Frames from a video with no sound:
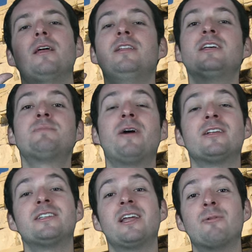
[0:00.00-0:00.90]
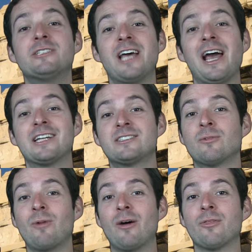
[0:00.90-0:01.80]
in this policy, they would tax the
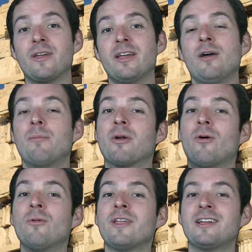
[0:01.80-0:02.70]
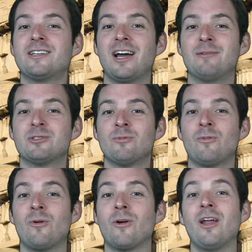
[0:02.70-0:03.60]
wealthy, but only in times of
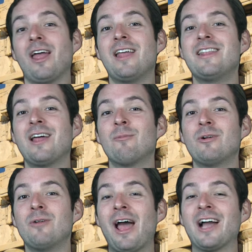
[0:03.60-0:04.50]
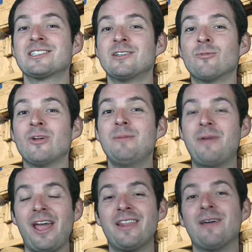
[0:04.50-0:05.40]
war, and then would actually
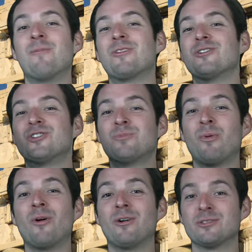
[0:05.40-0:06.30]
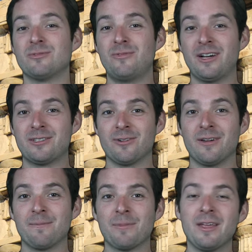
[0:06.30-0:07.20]
repay them with the spoils of victory.
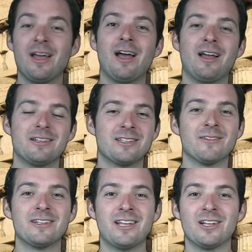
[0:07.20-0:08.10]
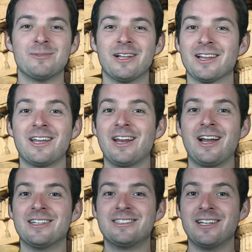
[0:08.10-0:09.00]
Something tells me that
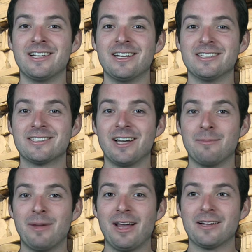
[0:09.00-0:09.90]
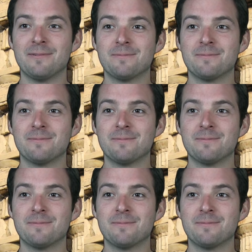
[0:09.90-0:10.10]
Leonidas didn't get his cut back.